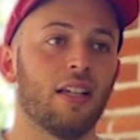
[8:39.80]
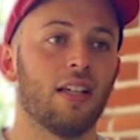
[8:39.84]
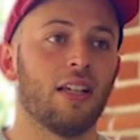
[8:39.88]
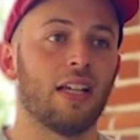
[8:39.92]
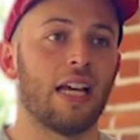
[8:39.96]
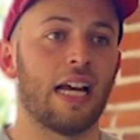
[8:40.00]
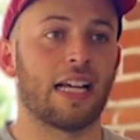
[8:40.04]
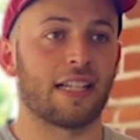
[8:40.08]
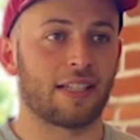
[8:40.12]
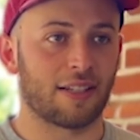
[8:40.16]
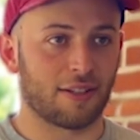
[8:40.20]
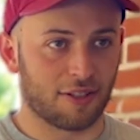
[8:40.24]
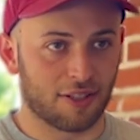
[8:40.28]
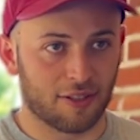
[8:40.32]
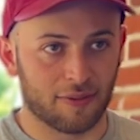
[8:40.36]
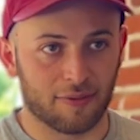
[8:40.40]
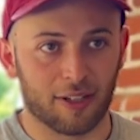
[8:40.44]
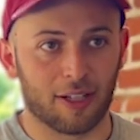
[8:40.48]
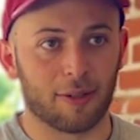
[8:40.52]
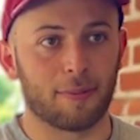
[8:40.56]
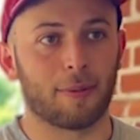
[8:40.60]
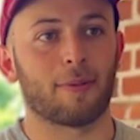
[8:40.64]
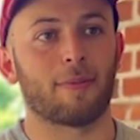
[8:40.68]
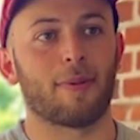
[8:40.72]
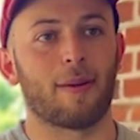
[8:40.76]
as I was
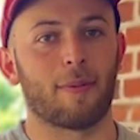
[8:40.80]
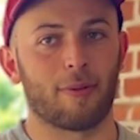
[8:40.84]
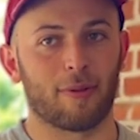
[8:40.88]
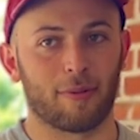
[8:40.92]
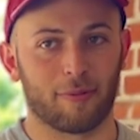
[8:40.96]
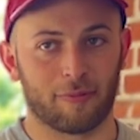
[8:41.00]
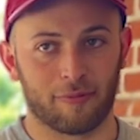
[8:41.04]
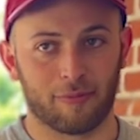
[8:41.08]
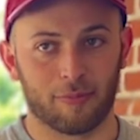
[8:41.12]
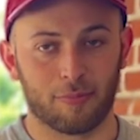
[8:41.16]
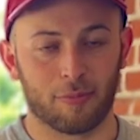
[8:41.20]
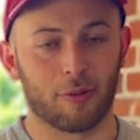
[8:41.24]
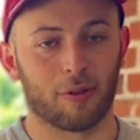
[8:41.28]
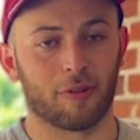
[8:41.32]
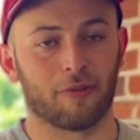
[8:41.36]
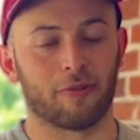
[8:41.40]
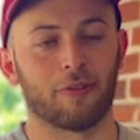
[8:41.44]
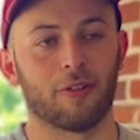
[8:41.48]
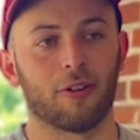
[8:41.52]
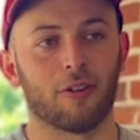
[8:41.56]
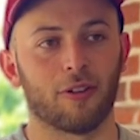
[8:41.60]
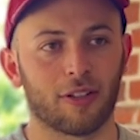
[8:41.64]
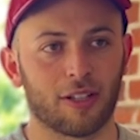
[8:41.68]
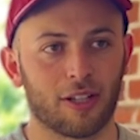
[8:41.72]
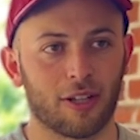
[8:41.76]
developing my
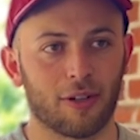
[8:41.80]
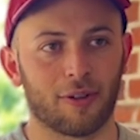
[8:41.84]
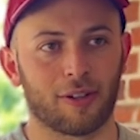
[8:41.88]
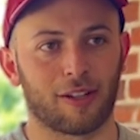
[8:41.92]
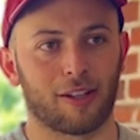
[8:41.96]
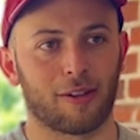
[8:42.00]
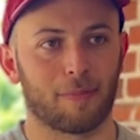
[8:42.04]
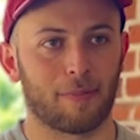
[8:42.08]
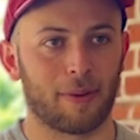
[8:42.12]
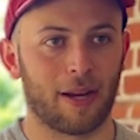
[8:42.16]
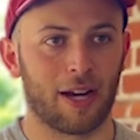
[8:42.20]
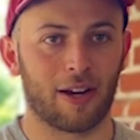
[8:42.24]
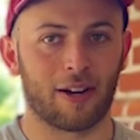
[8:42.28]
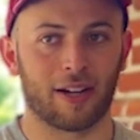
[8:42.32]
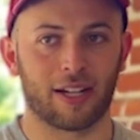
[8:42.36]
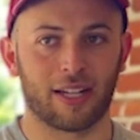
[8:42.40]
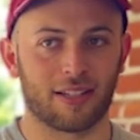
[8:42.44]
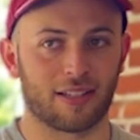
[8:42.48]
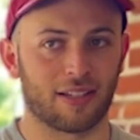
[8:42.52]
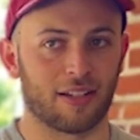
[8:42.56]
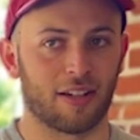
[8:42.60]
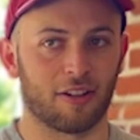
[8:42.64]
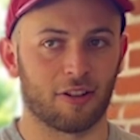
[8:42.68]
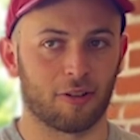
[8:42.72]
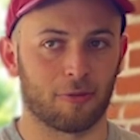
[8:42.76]
portfolio and comparing it
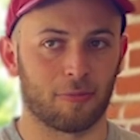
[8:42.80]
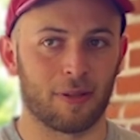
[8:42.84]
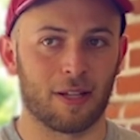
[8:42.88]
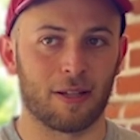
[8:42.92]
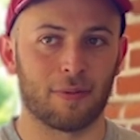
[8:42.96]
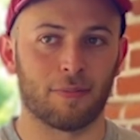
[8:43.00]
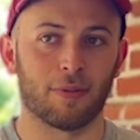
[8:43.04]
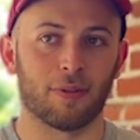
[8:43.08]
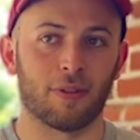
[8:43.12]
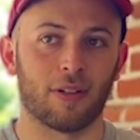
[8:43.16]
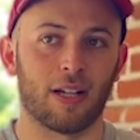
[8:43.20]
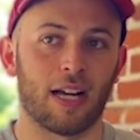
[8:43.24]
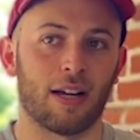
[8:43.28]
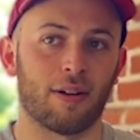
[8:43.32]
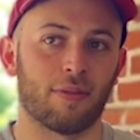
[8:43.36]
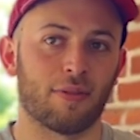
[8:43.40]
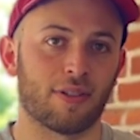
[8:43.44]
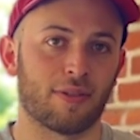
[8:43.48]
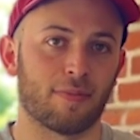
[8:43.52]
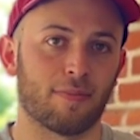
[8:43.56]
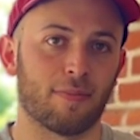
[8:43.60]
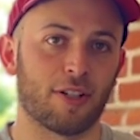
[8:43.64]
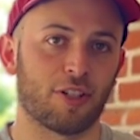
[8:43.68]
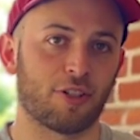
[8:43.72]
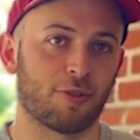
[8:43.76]
to other people, I
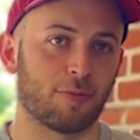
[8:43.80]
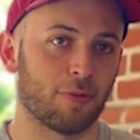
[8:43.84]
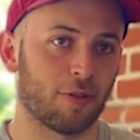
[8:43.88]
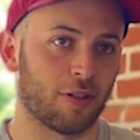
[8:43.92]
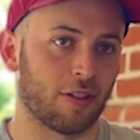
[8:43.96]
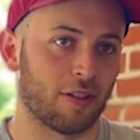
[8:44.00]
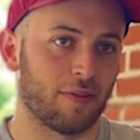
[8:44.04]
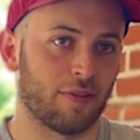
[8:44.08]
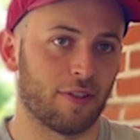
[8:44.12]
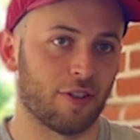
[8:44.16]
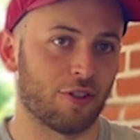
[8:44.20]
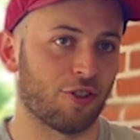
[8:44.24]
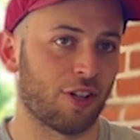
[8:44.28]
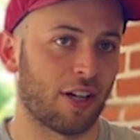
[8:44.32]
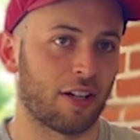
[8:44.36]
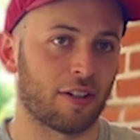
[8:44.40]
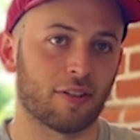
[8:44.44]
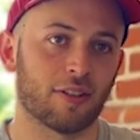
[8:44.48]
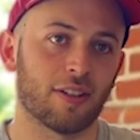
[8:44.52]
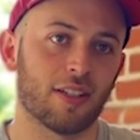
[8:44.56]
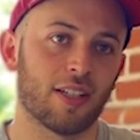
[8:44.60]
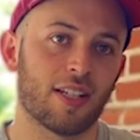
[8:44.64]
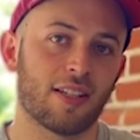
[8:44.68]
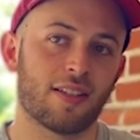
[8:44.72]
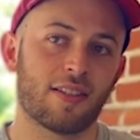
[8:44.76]
was much more of a
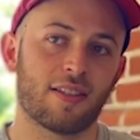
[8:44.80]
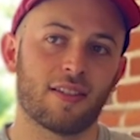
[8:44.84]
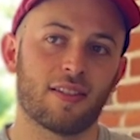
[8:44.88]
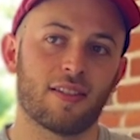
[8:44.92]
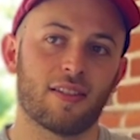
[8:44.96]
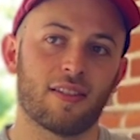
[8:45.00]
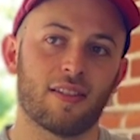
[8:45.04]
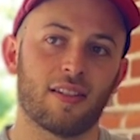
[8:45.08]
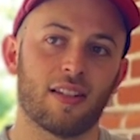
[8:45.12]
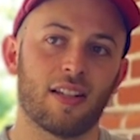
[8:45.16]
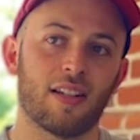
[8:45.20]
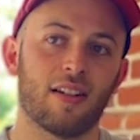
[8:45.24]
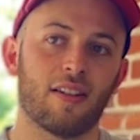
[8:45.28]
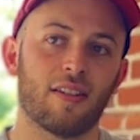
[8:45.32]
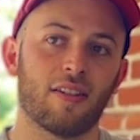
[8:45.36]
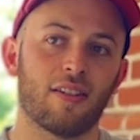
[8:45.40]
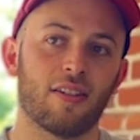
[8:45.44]
generalist than